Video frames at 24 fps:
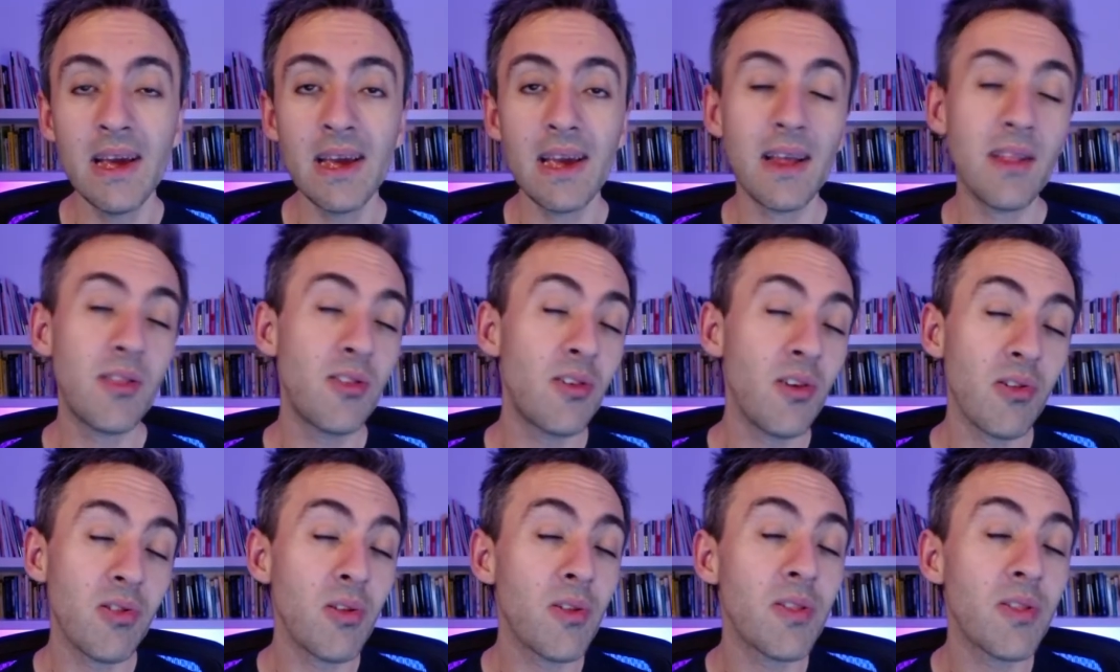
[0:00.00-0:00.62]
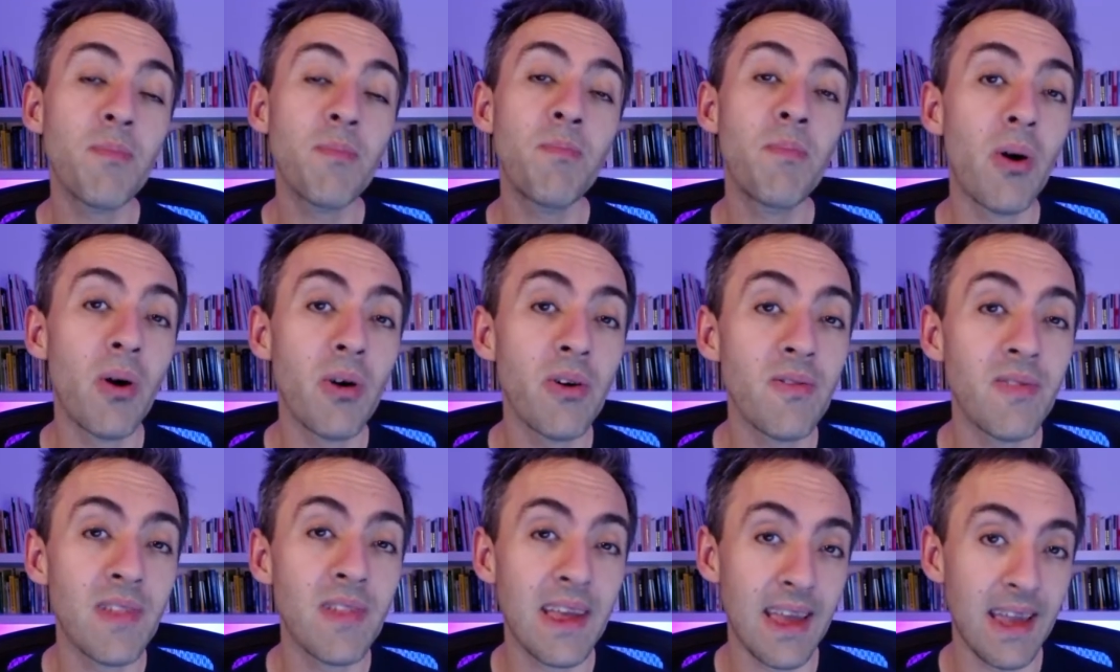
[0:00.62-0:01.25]
It's just not the part
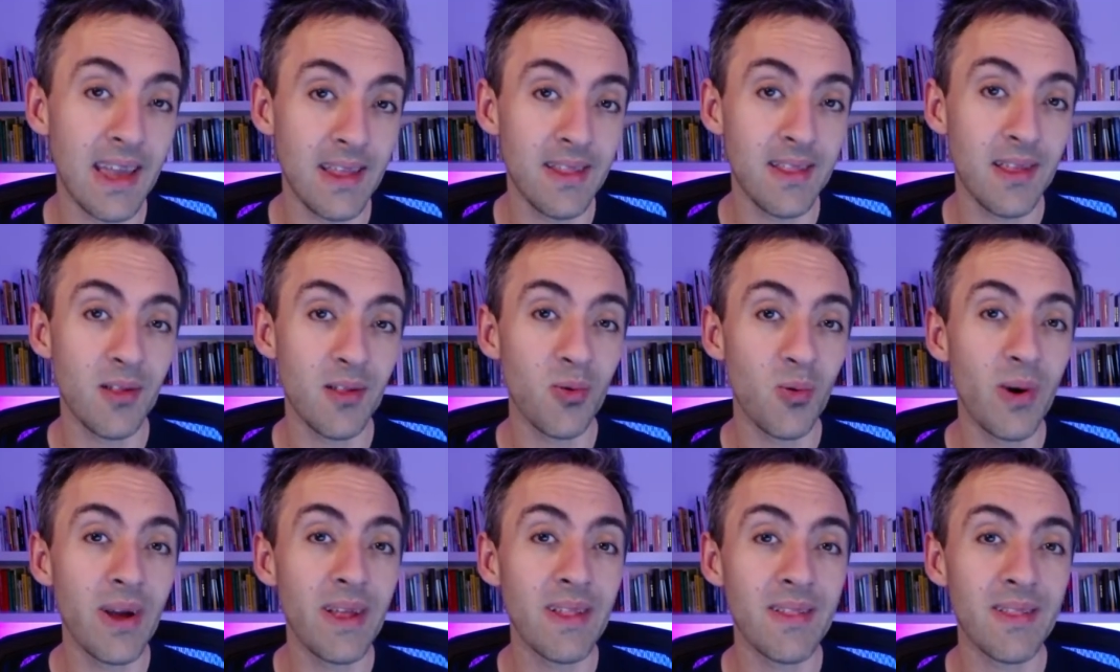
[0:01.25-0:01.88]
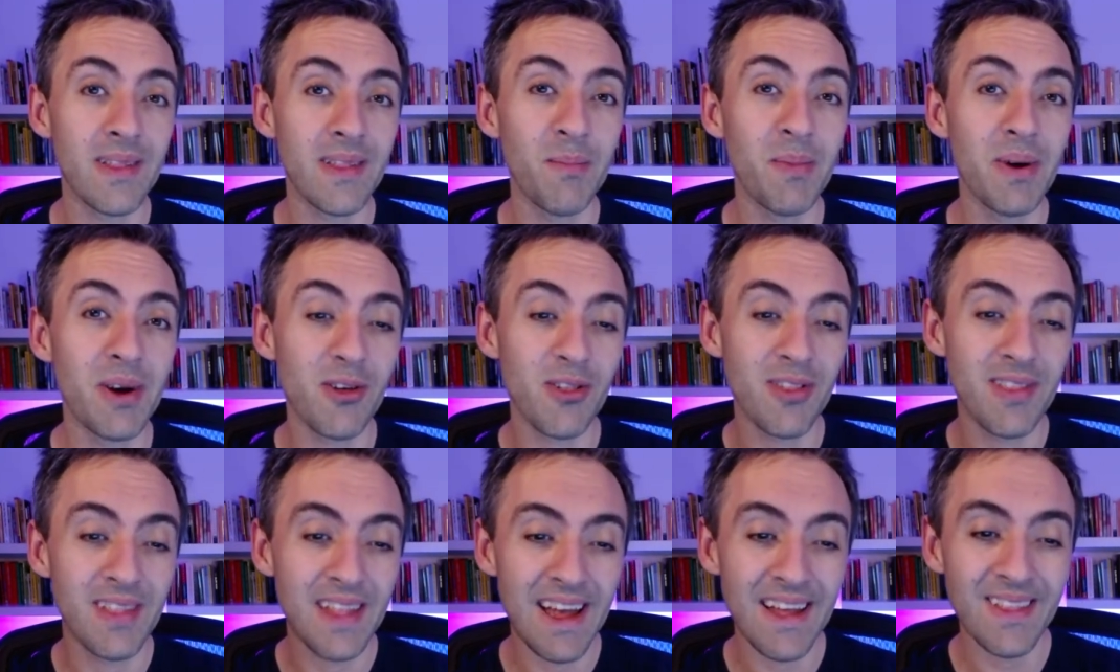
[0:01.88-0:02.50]
of the 80-20,
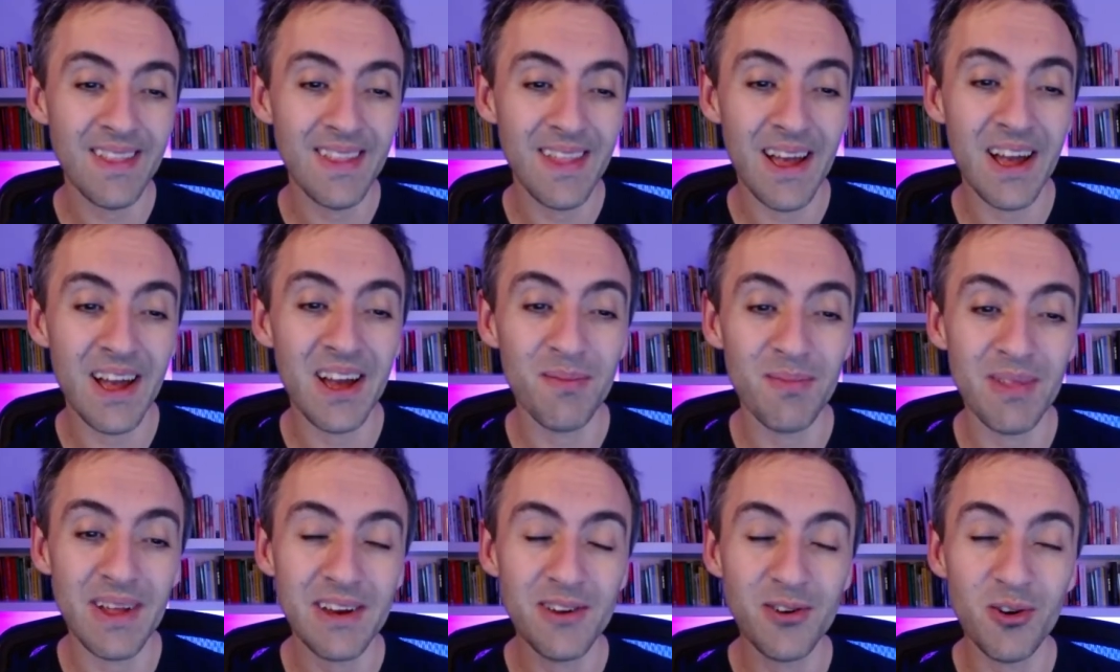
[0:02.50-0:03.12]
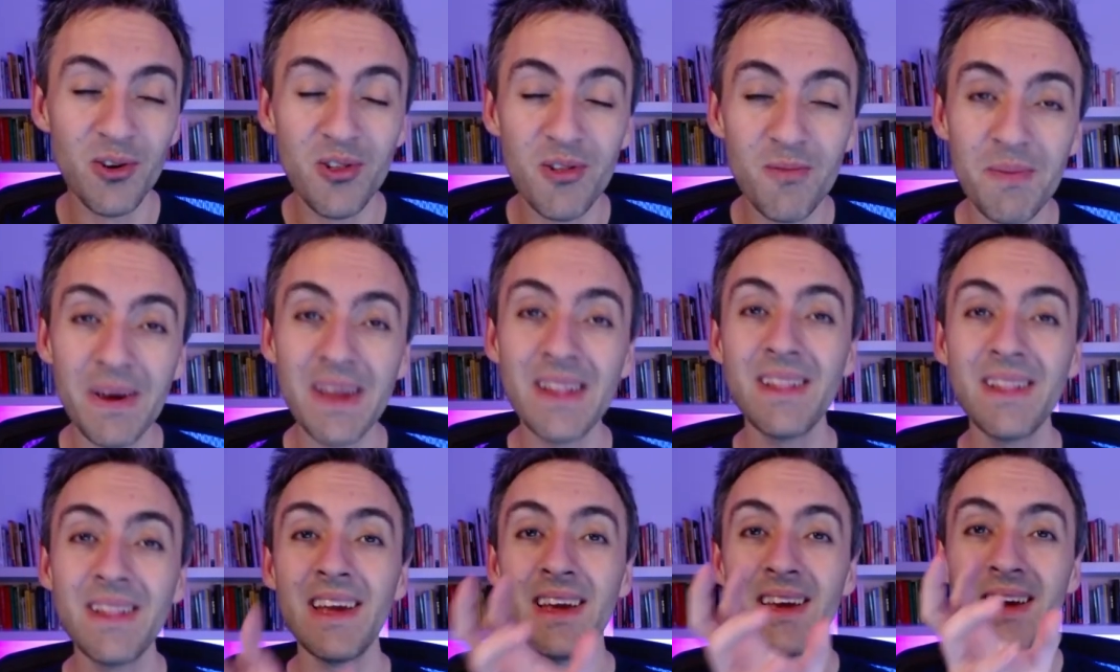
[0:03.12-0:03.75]
because that time that you're
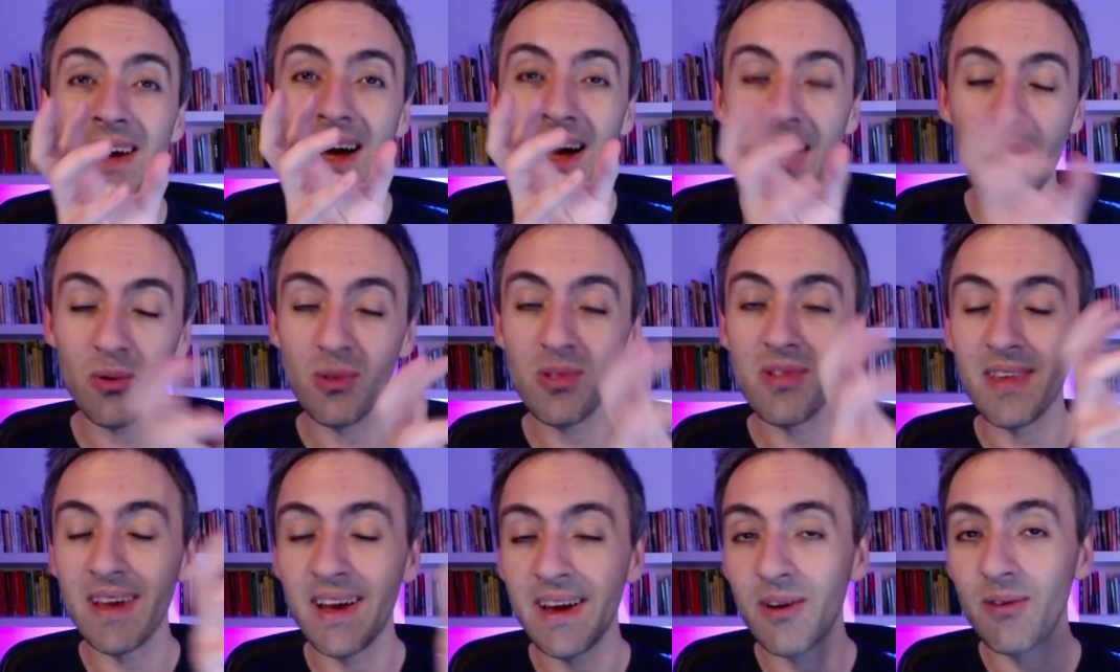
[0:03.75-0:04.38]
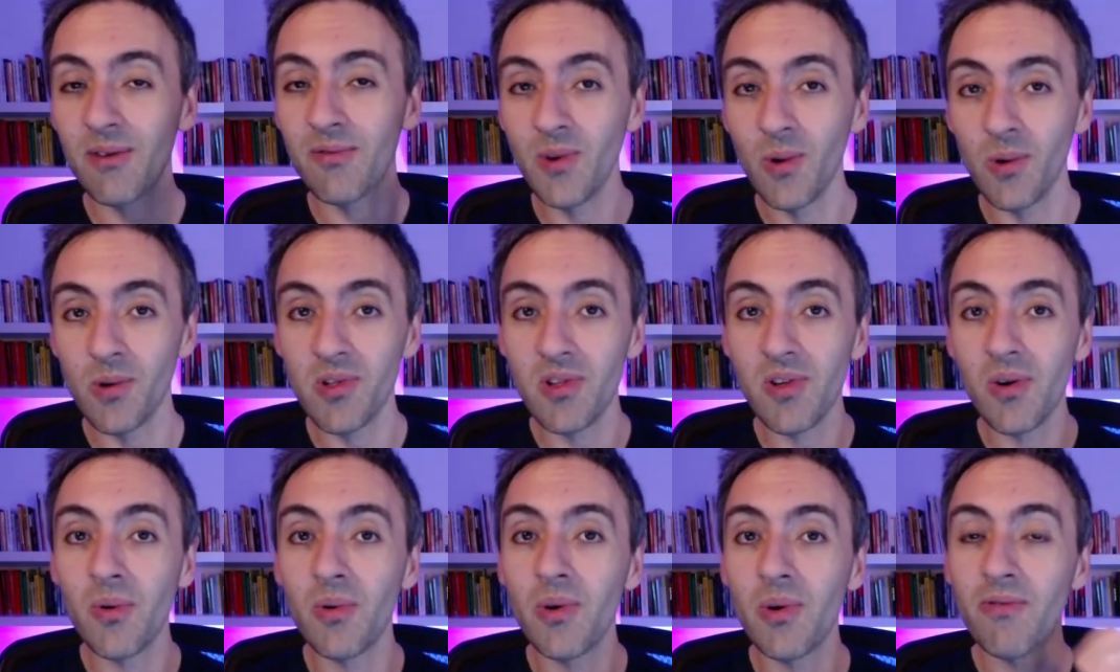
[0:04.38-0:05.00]
spending outside of your
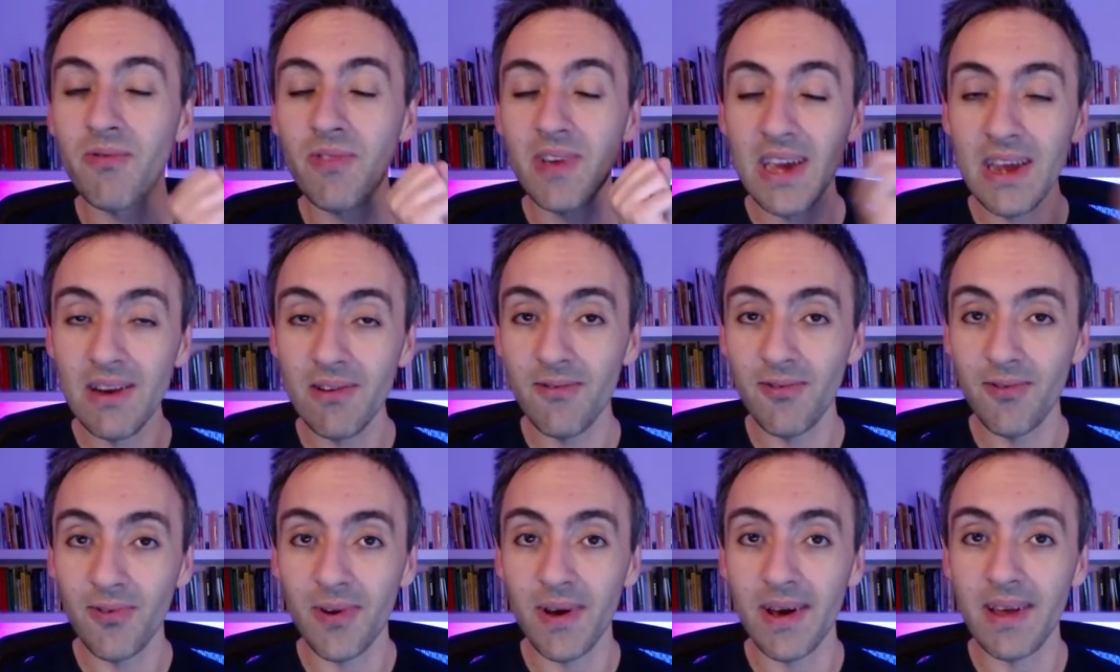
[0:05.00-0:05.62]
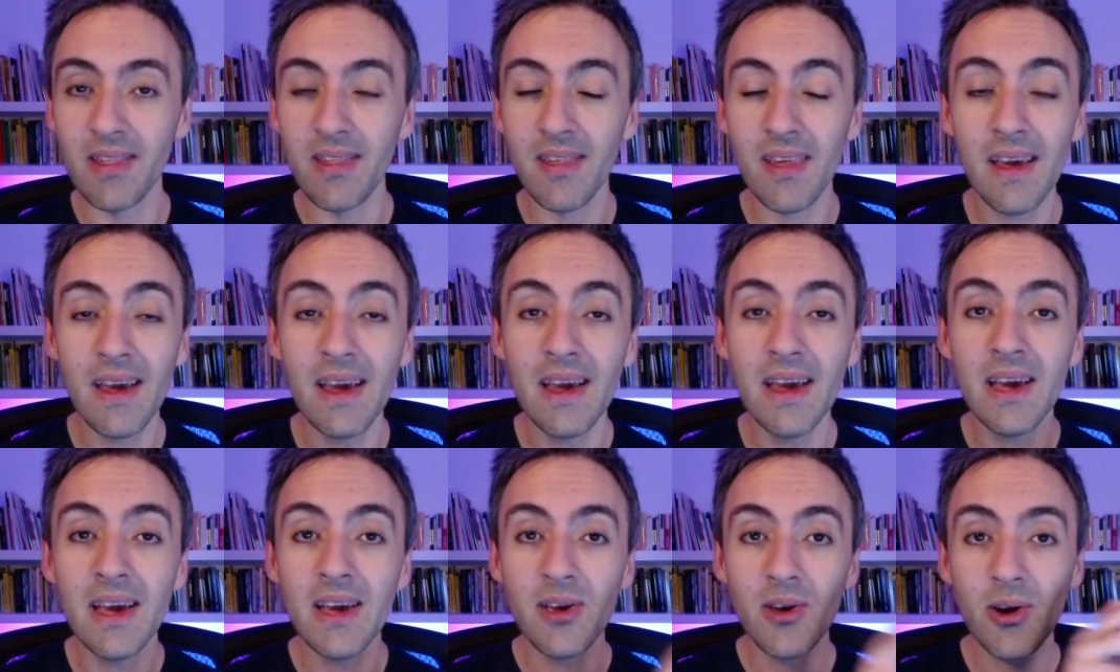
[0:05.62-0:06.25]
zone of influence,
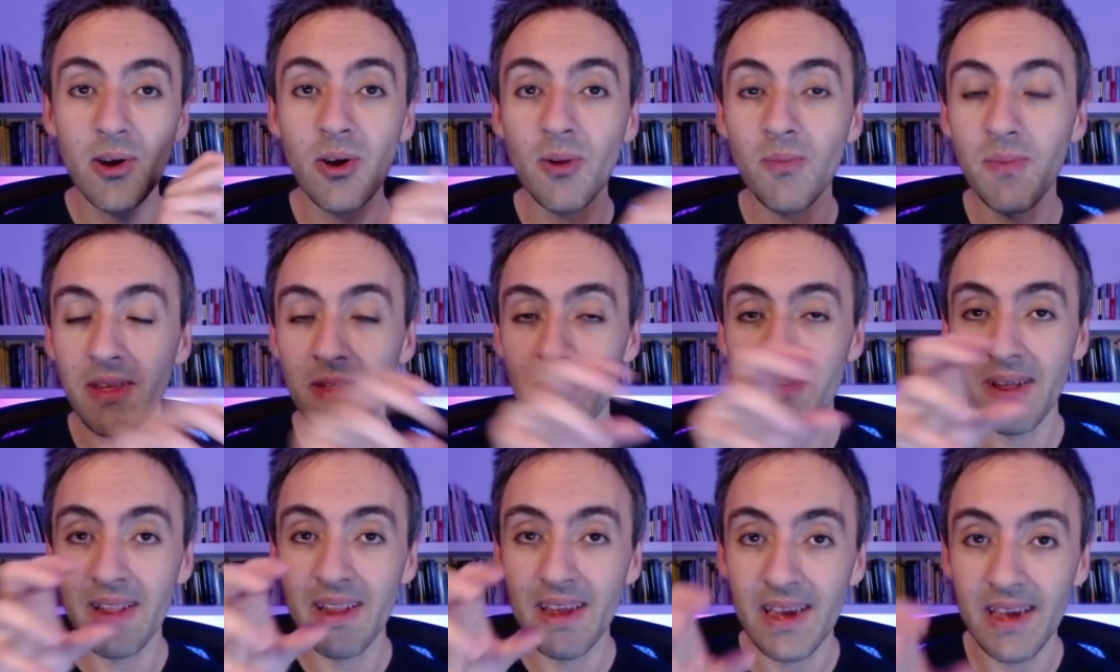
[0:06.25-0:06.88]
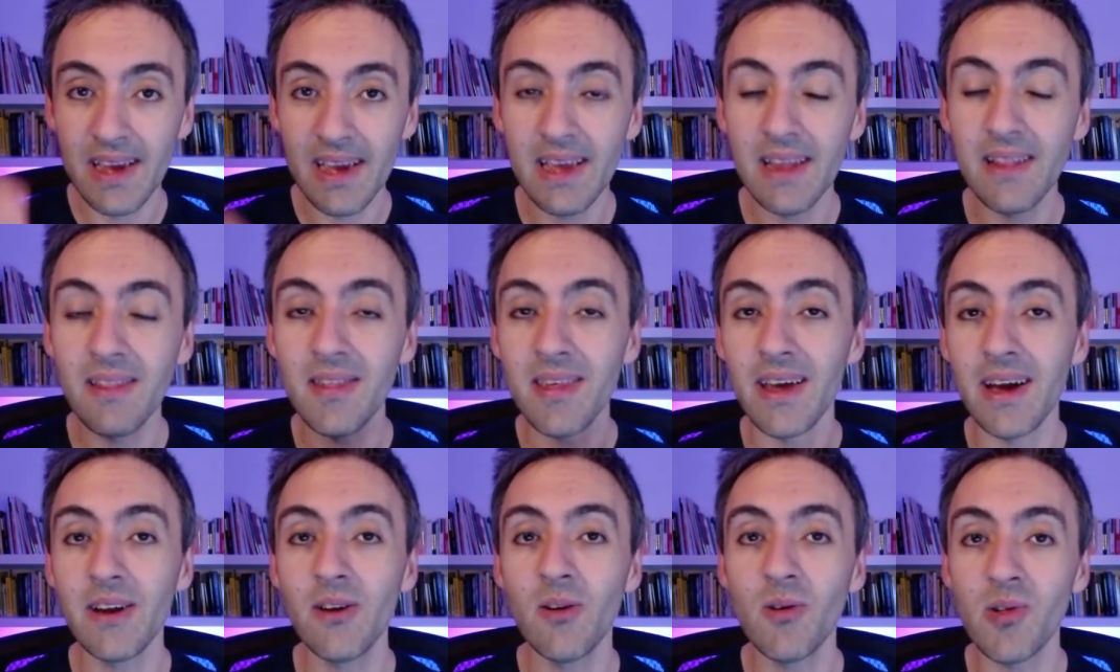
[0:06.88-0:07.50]
you could be spending
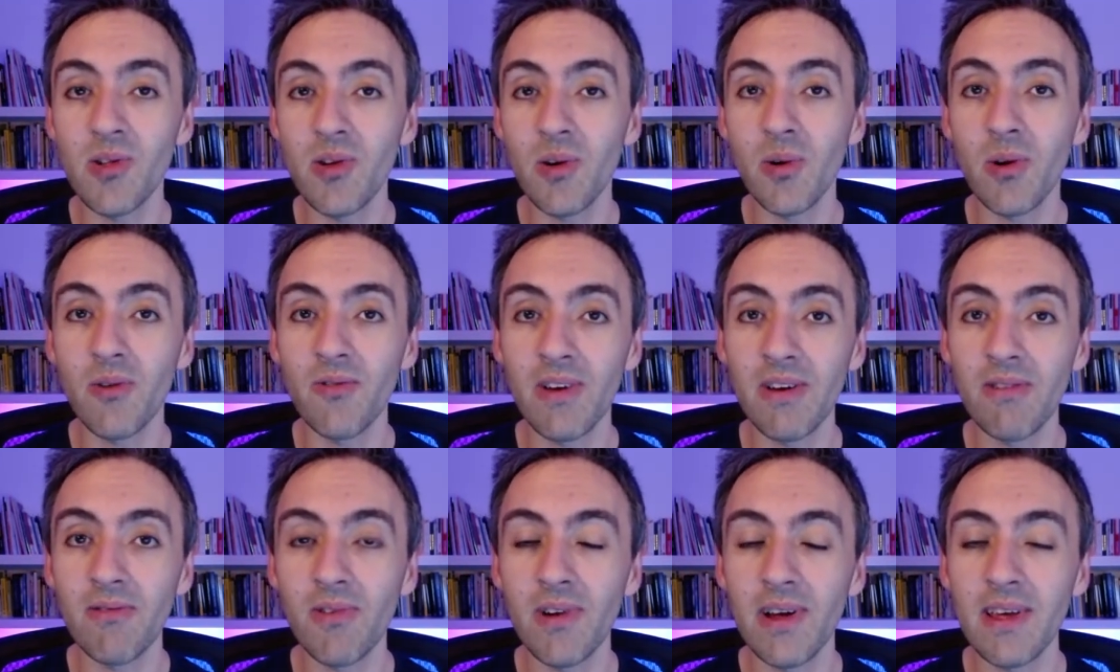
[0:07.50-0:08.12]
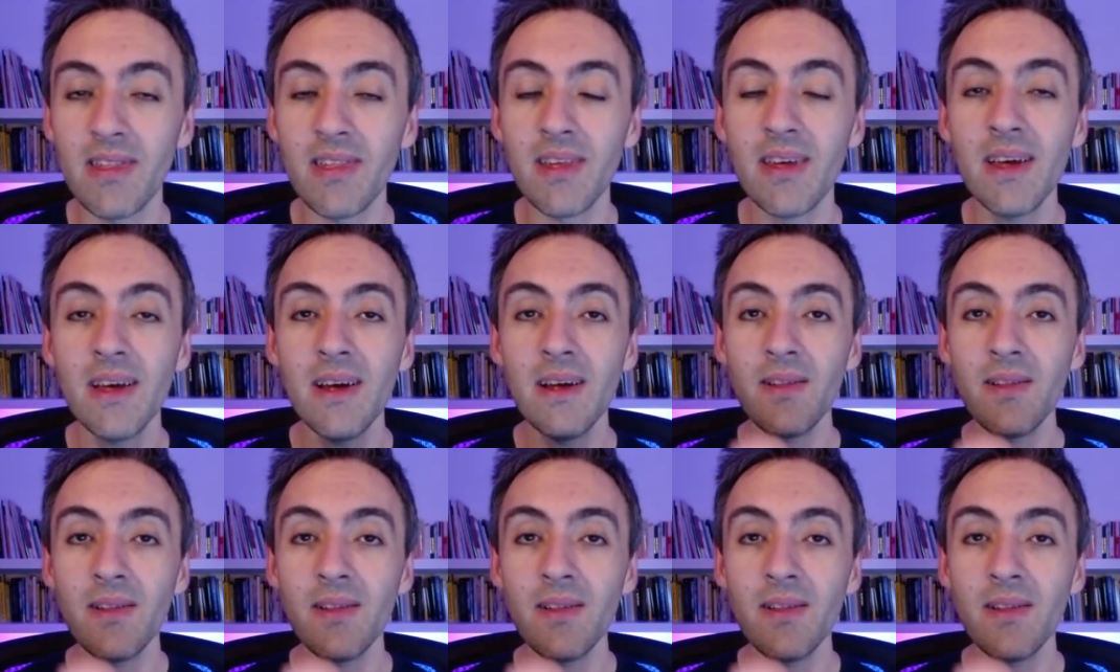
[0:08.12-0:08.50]
inside your zone of influence.